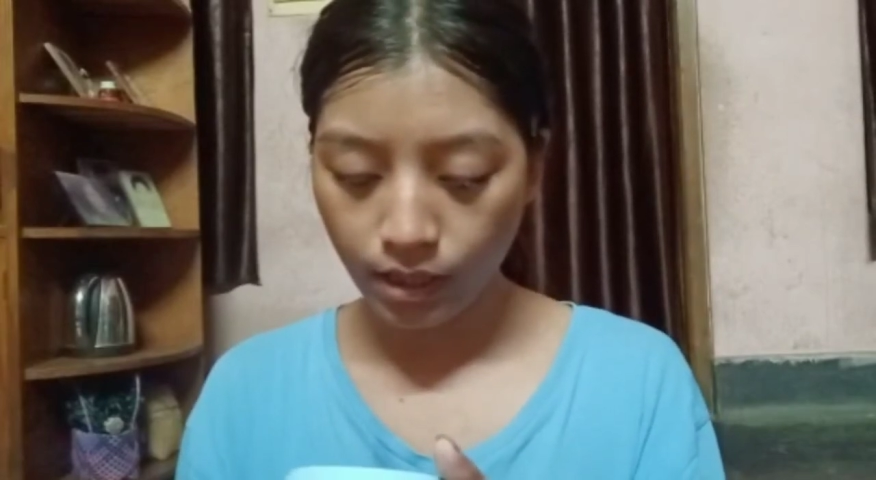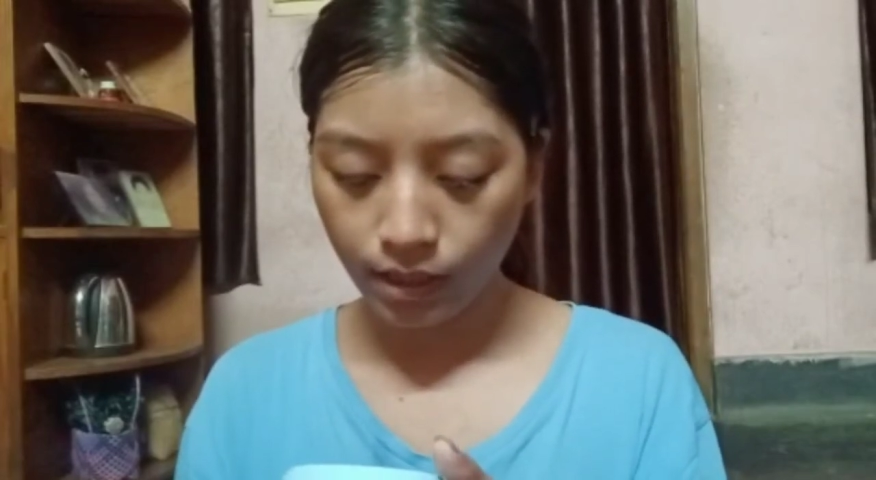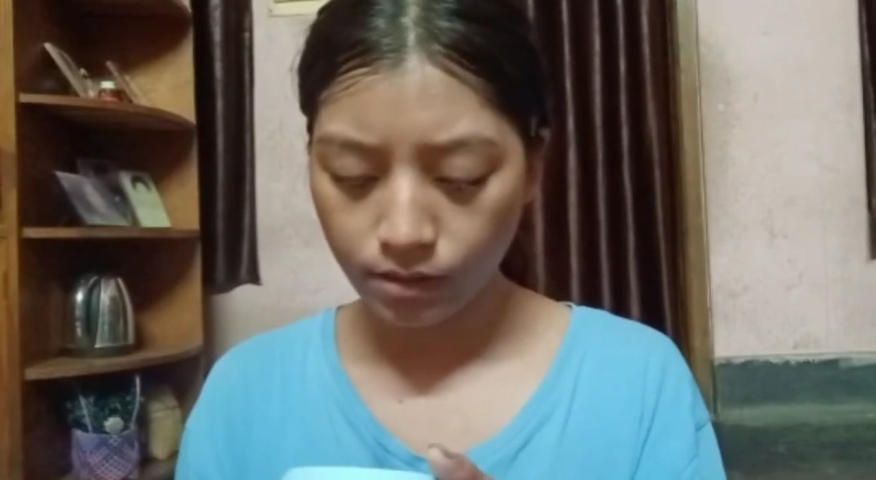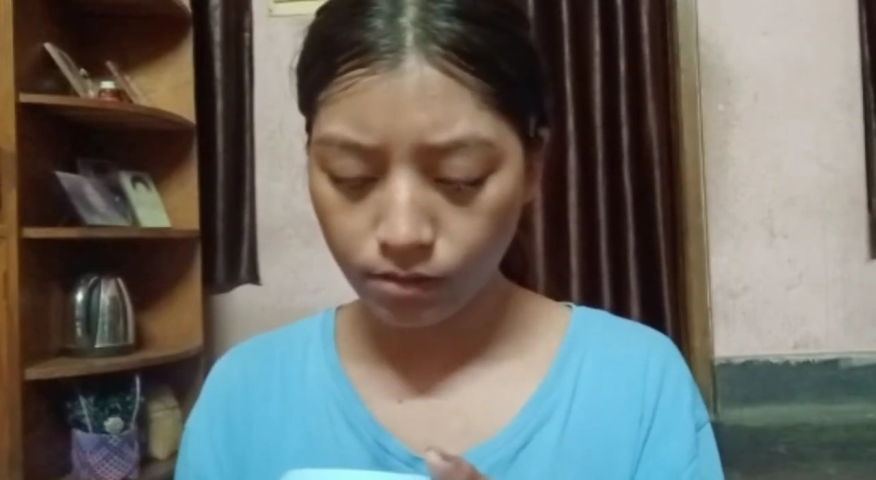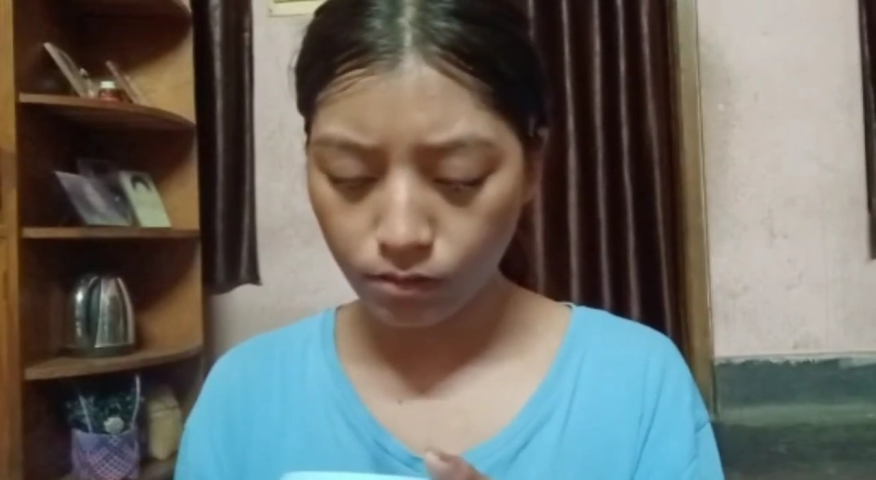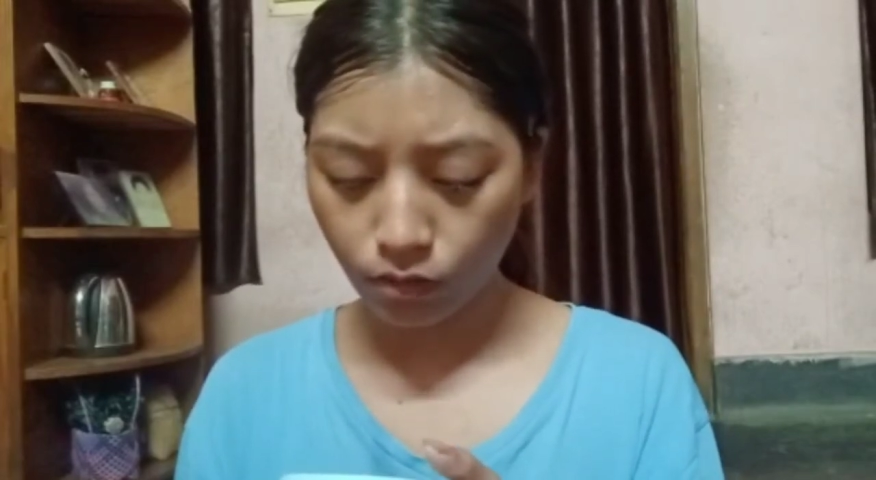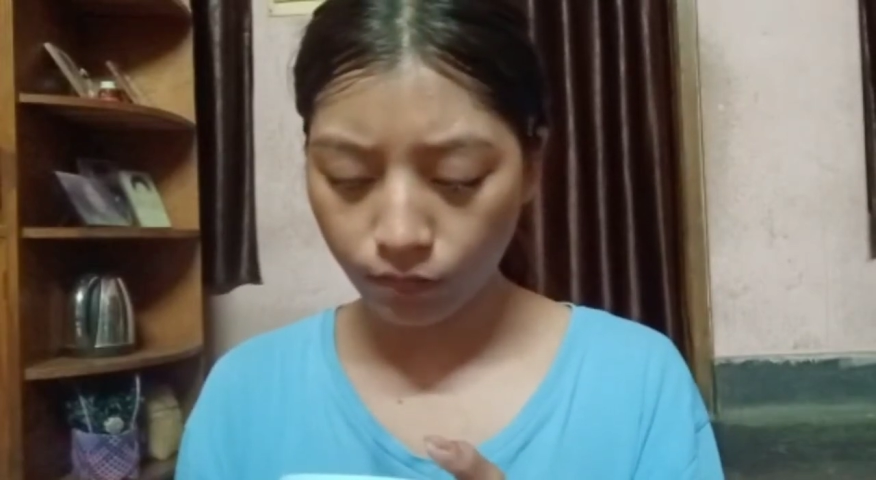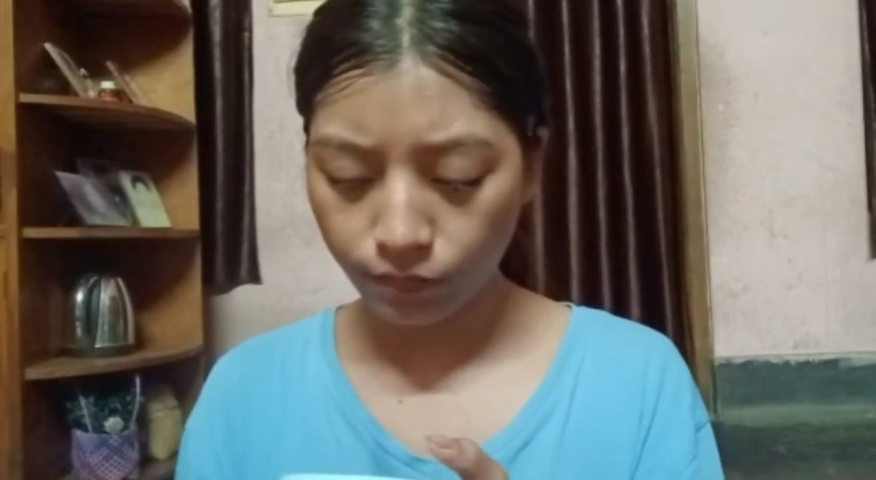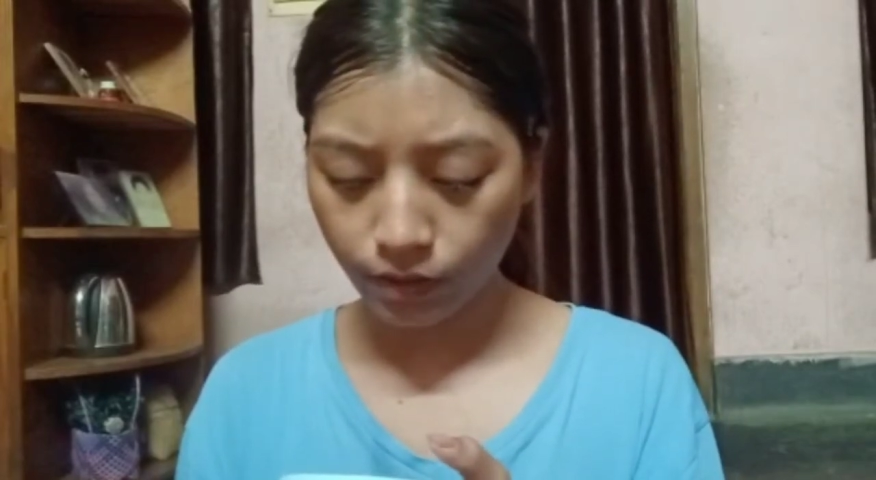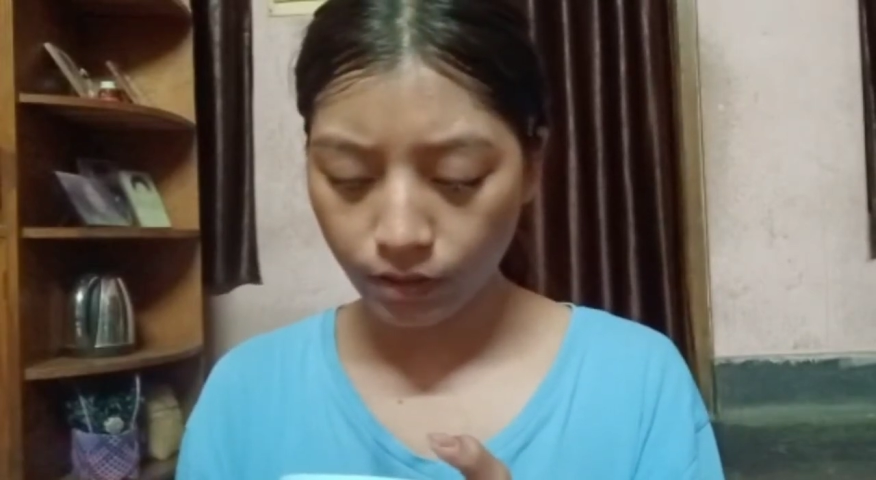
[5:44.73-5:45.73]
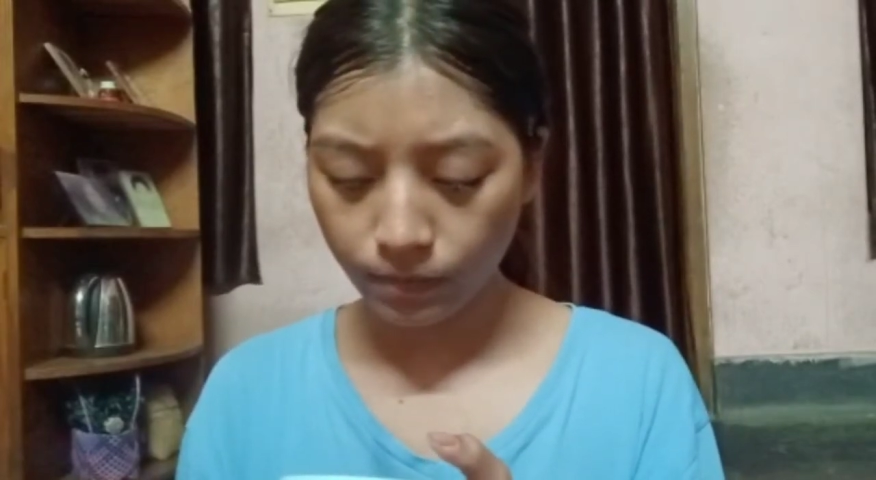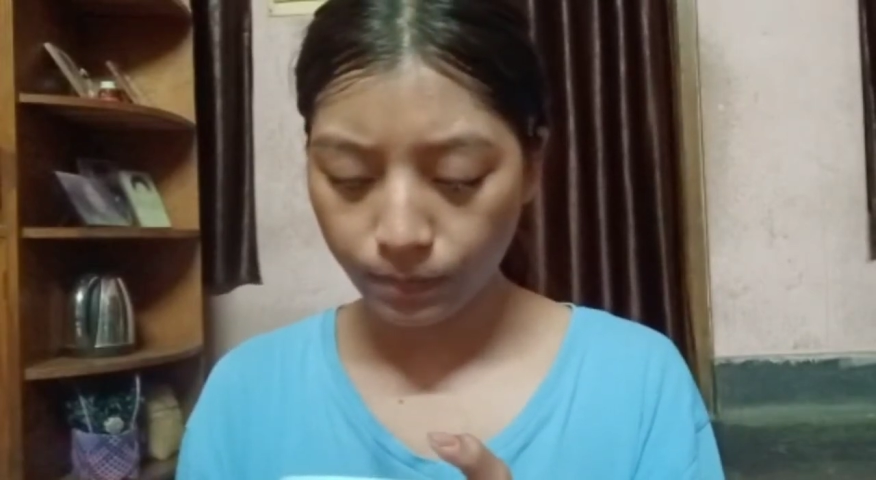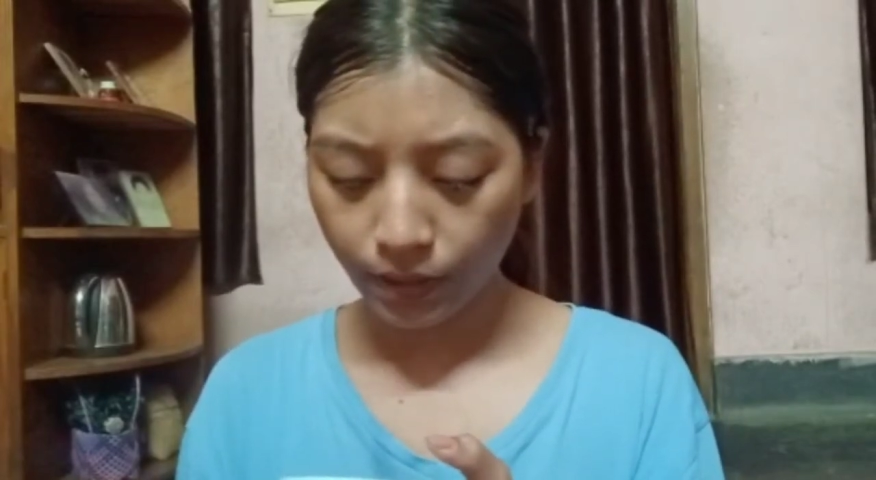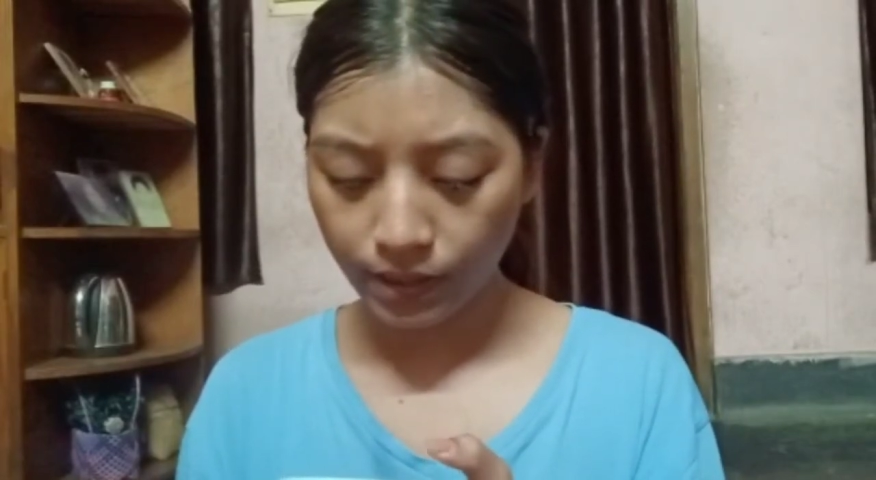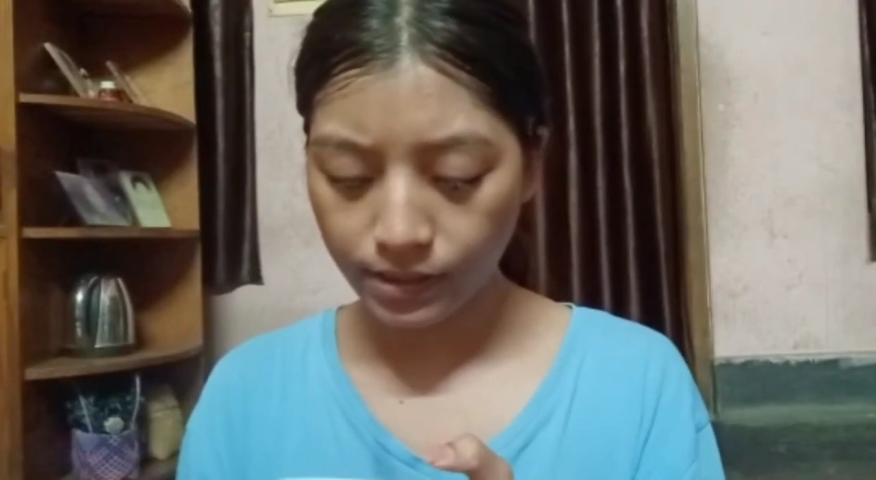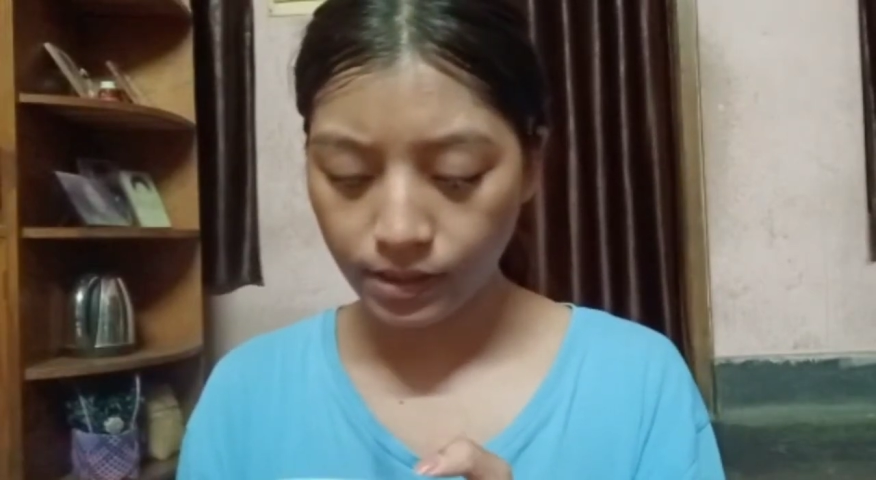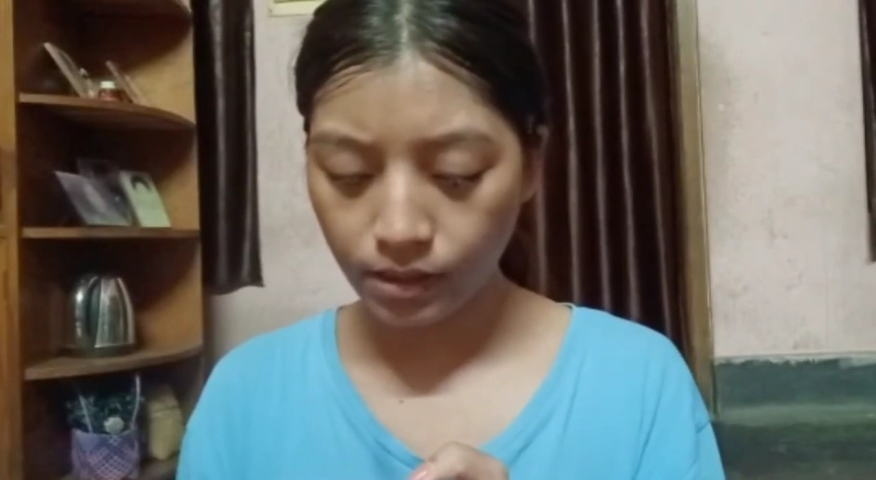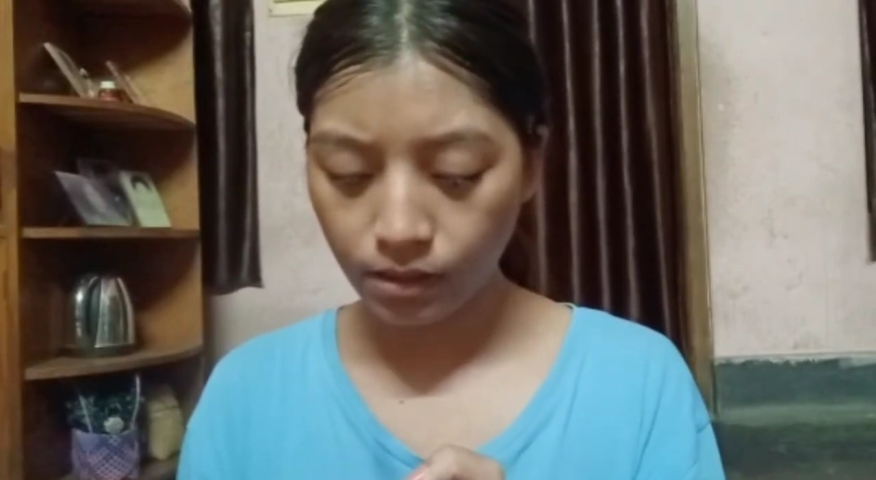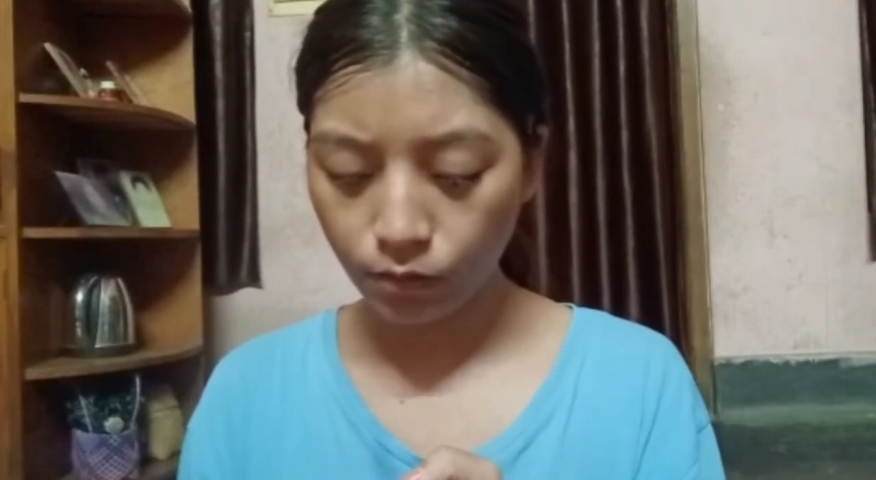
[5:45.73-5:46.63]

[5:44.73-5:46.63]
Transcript: it's not very pricey.